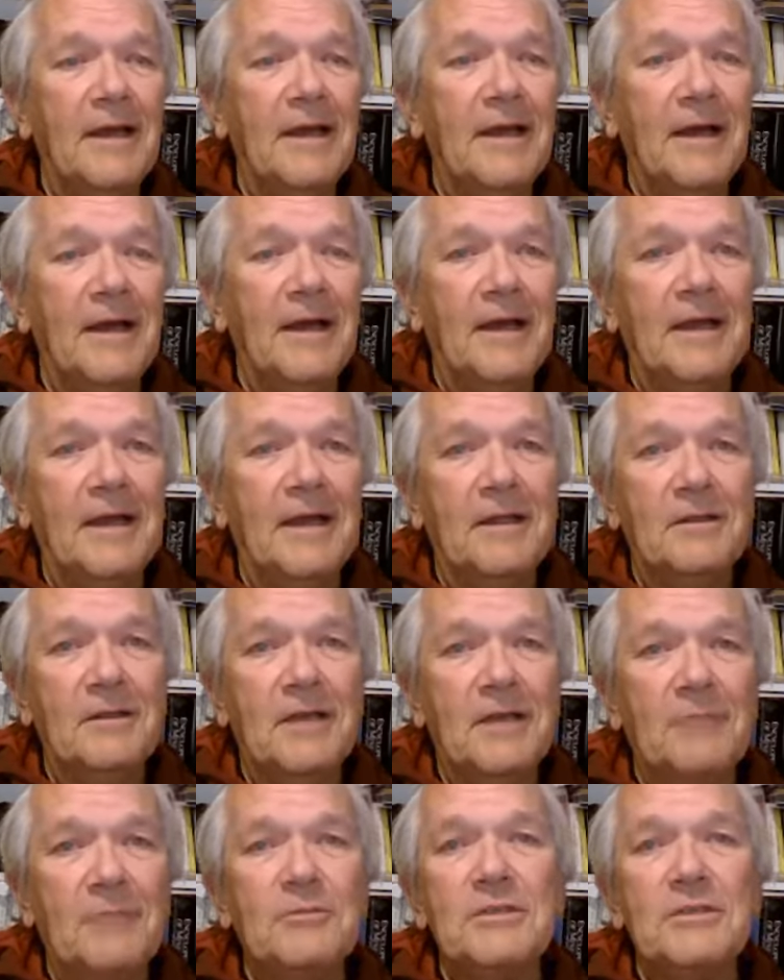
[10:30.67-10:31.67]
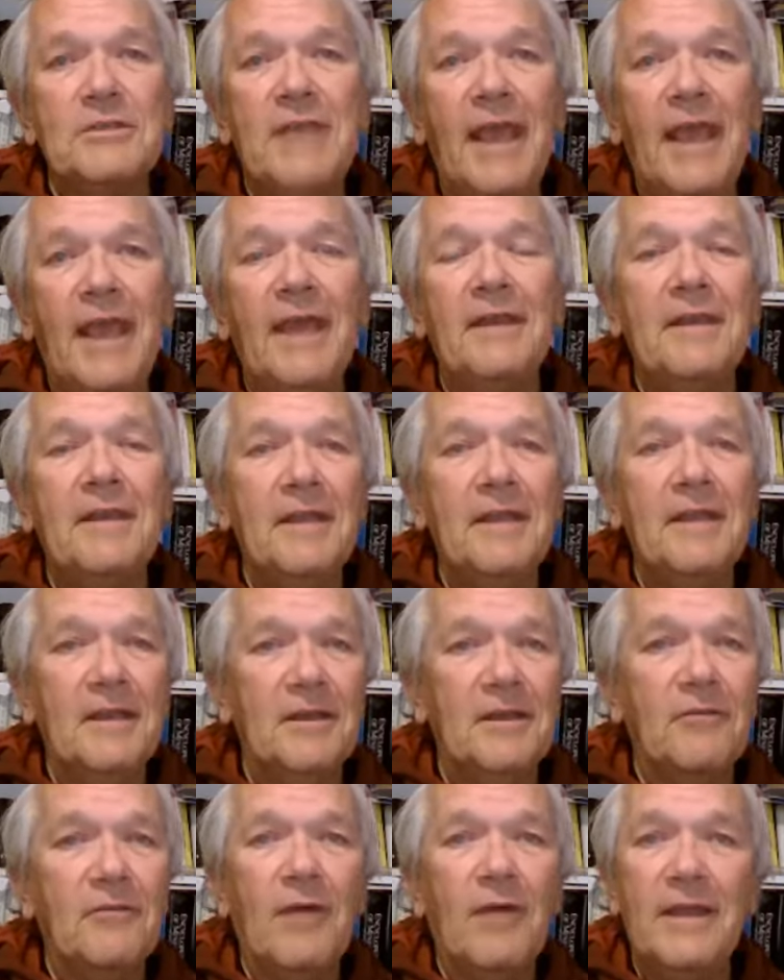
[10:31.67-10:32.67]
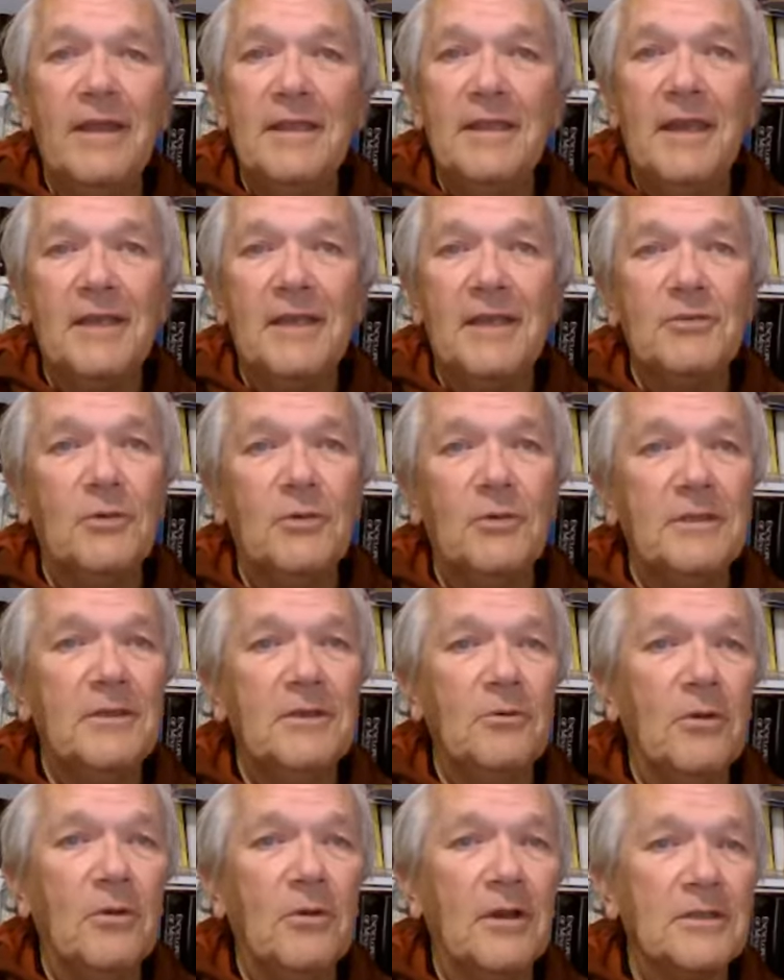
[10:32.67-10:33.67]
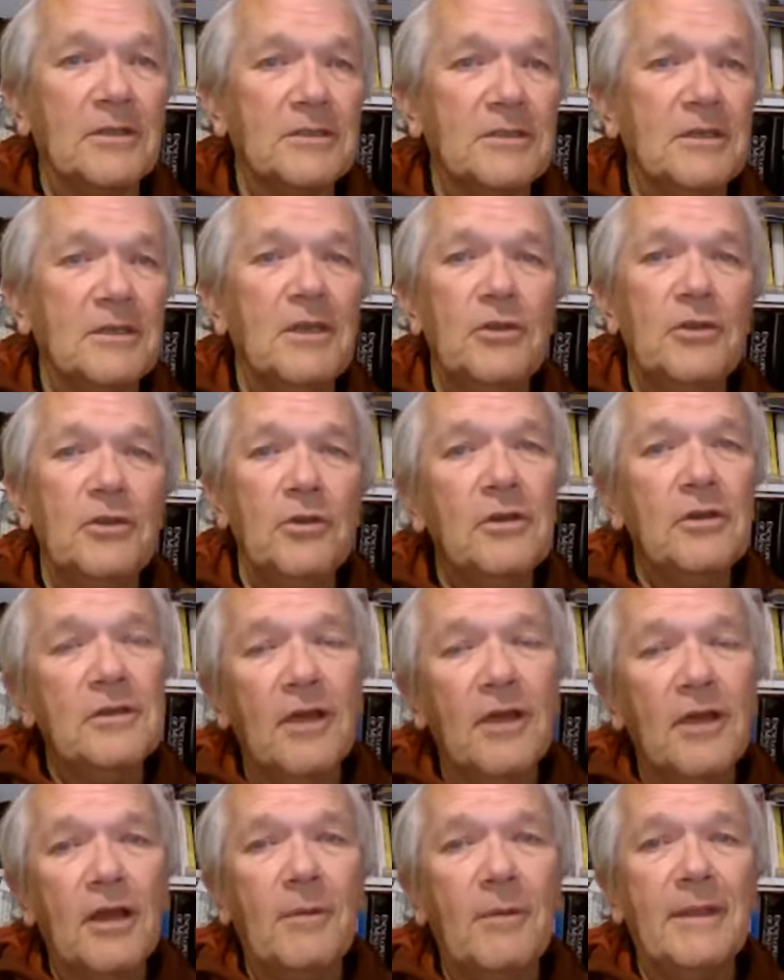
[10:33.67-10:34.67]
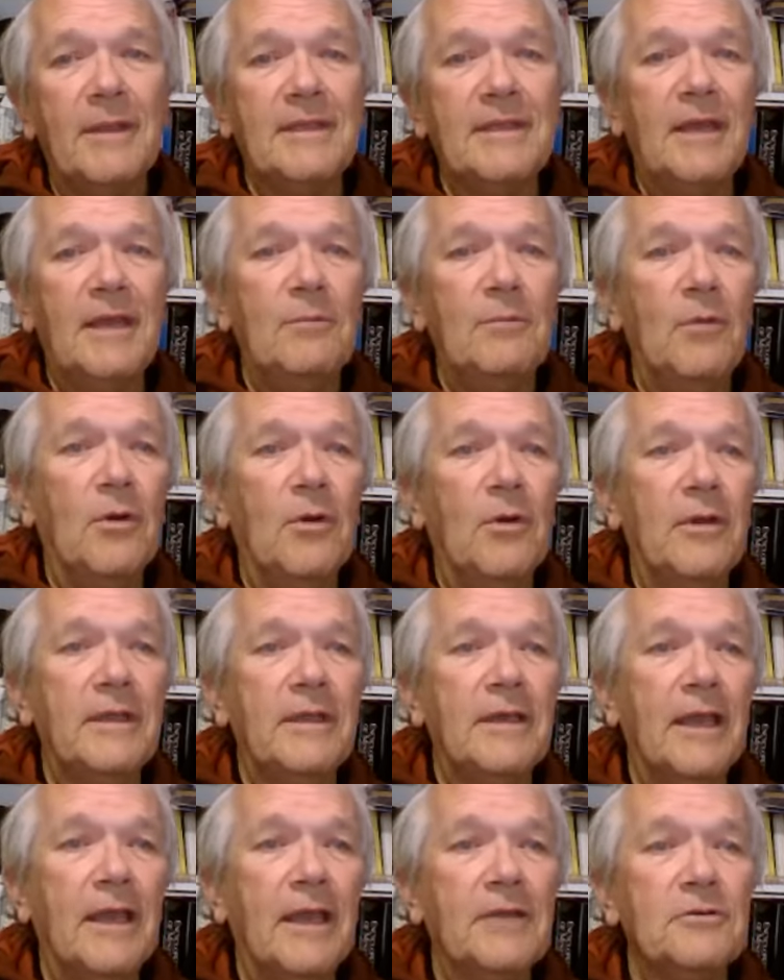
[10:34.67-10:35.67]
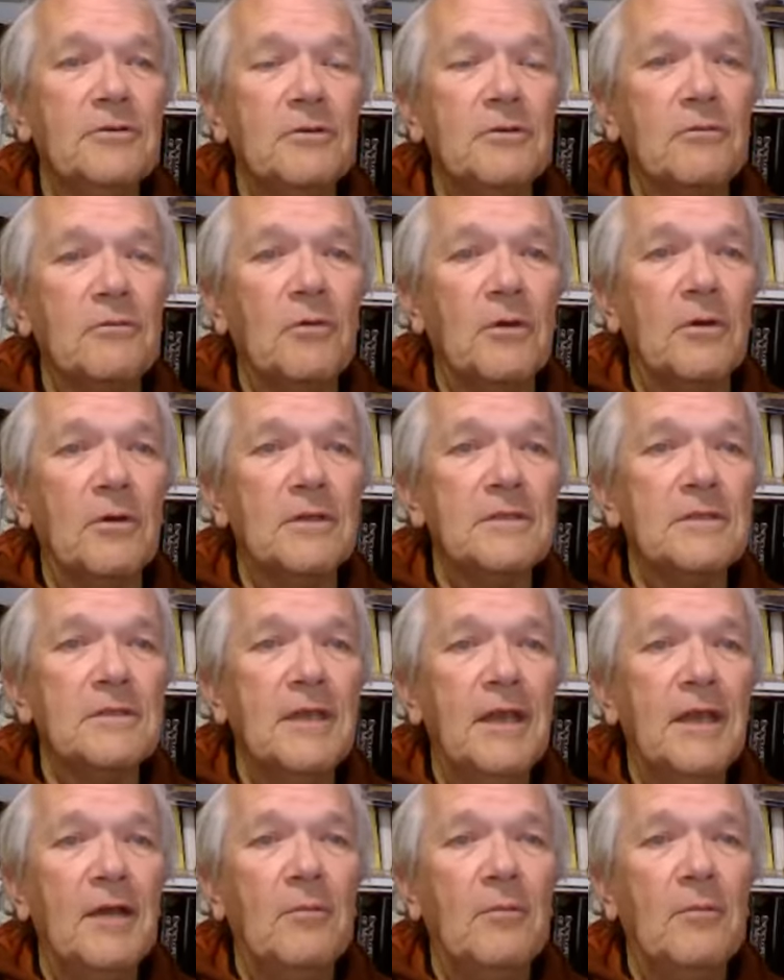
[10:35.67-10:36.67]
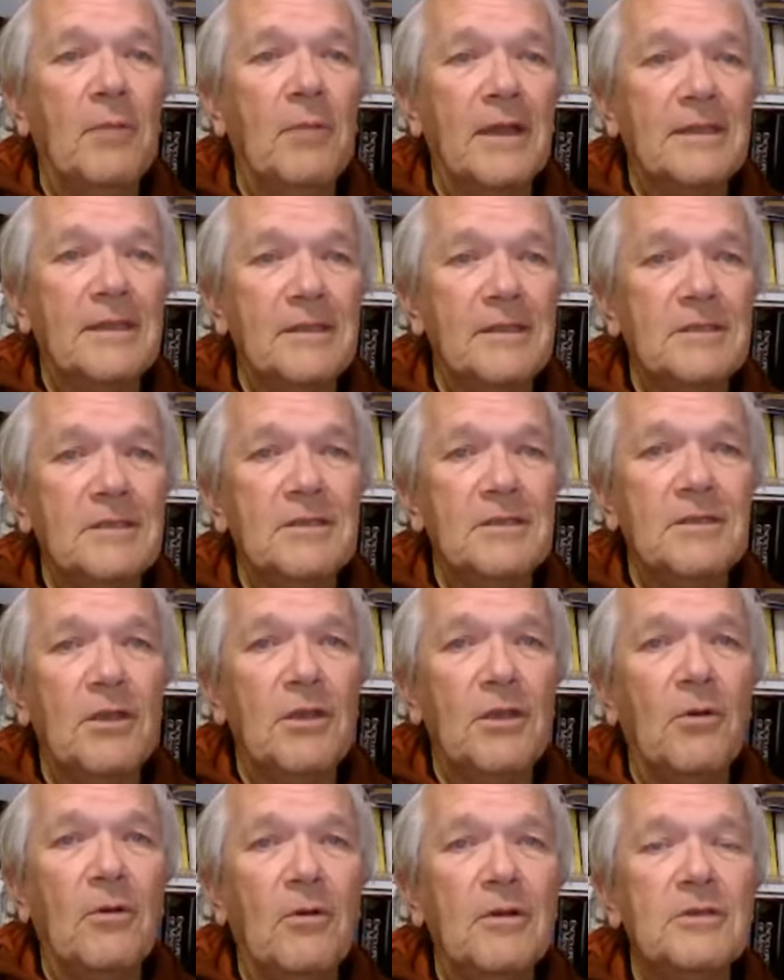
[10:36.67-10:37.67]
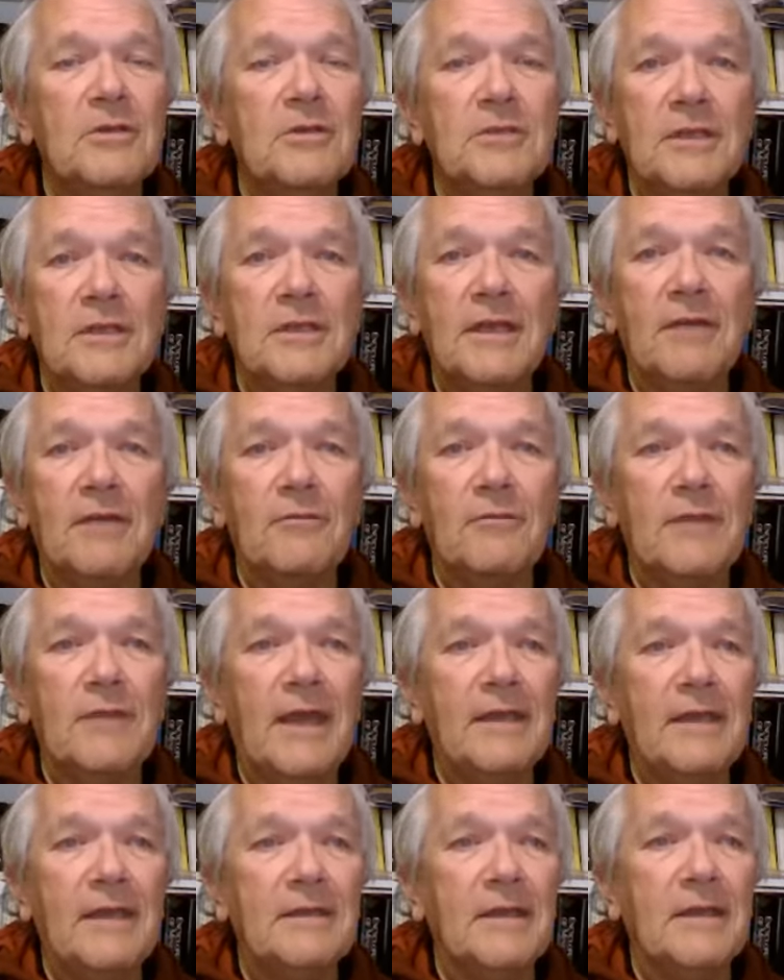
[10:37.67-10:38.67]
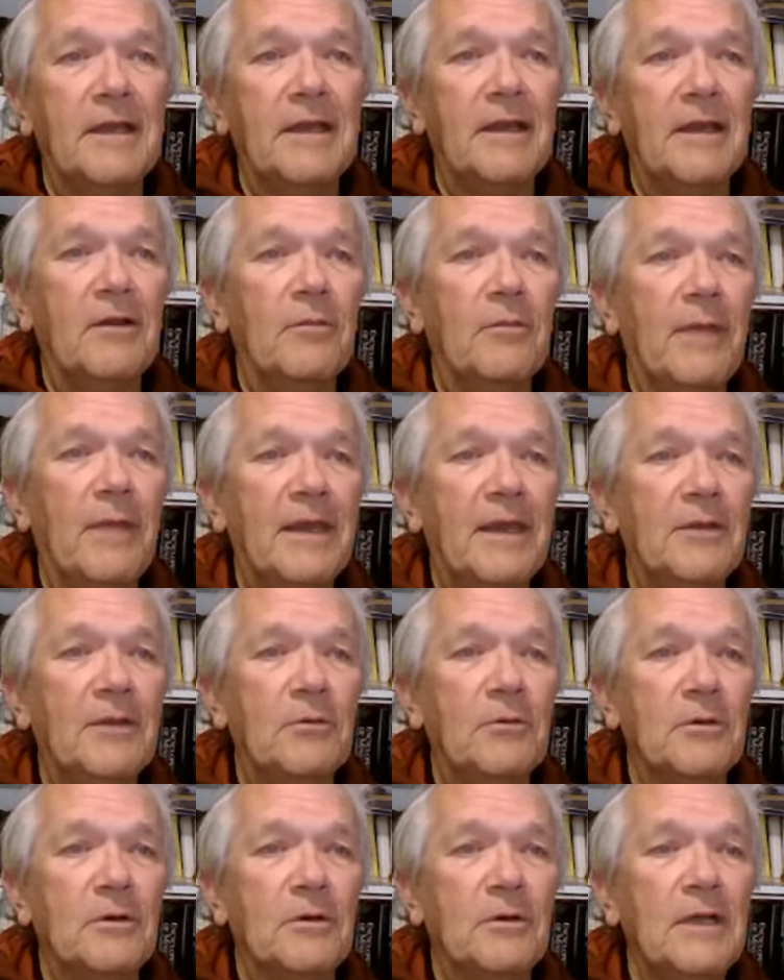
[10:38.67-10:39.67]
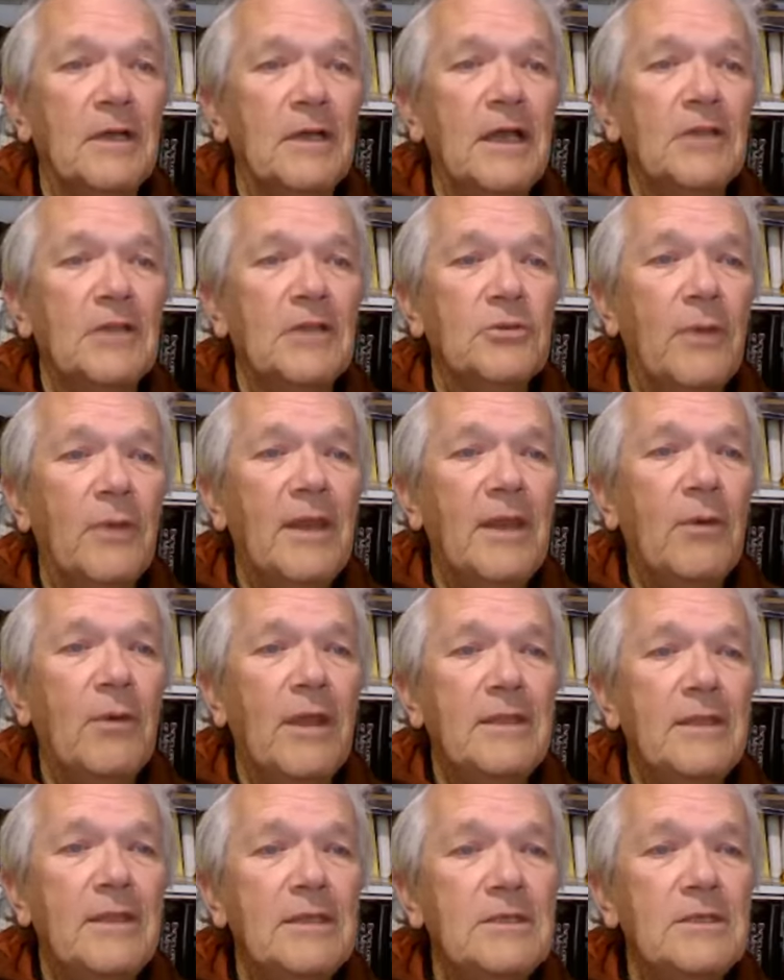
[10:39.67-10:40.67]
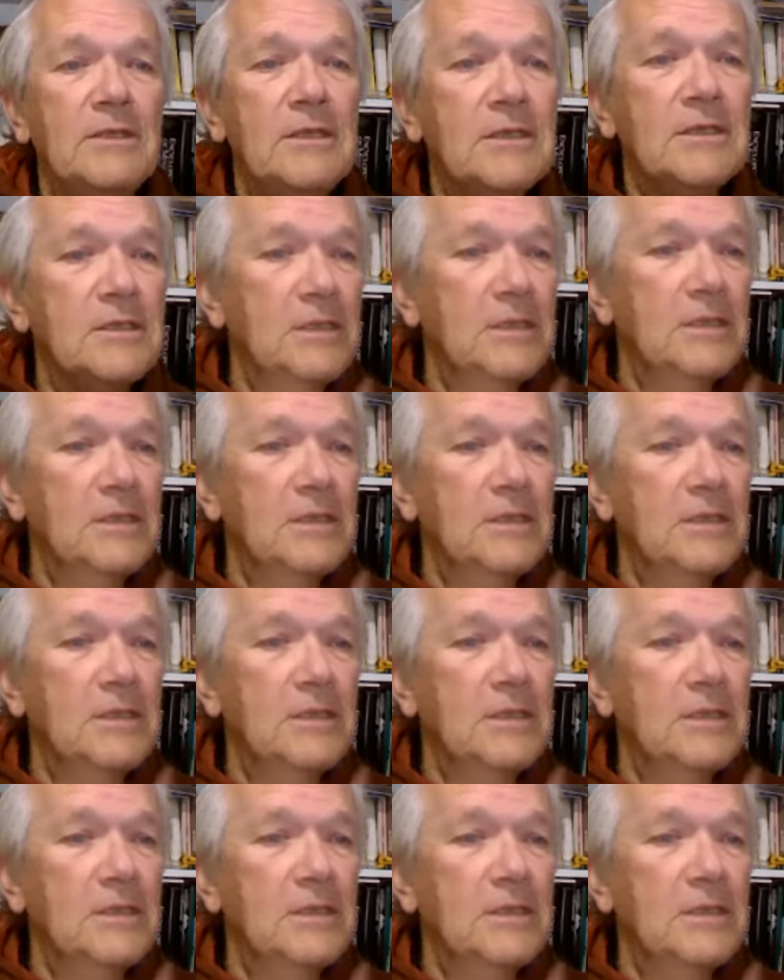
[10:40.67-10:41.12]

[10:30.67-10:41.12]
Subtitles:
up to 10 to find the next one that works. And you're going to talk about that more in lecture, of course. But this is the origin of that aromatic rule. So anyway, this is